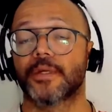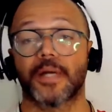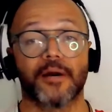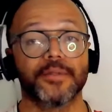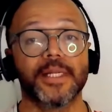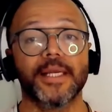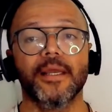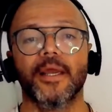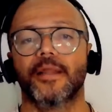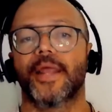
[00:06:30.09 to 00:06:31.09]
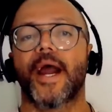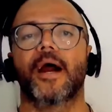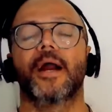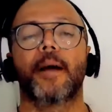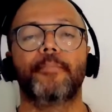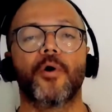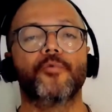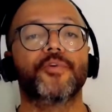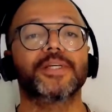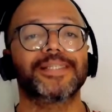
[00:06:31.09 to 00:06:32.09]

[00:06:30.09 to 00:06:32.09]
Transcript: Currently, there are above